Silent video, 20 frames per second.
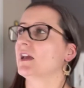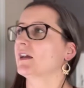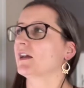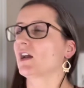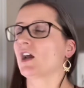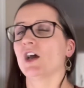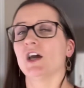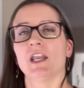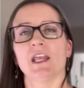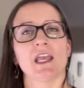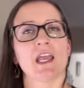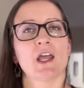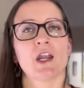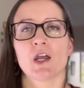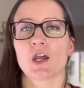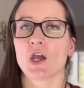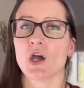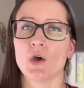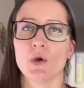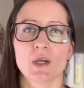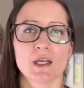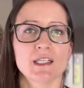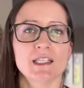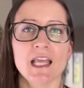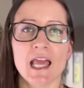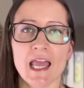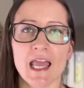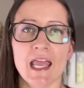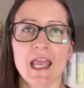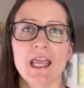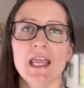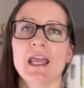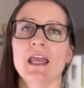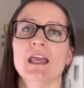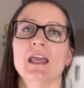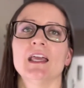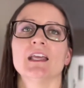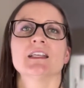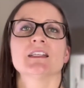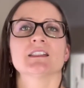cutting out a Coke a day,
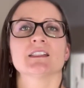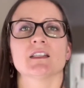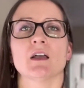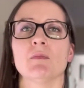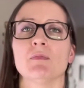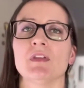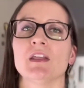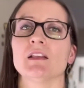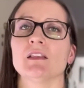something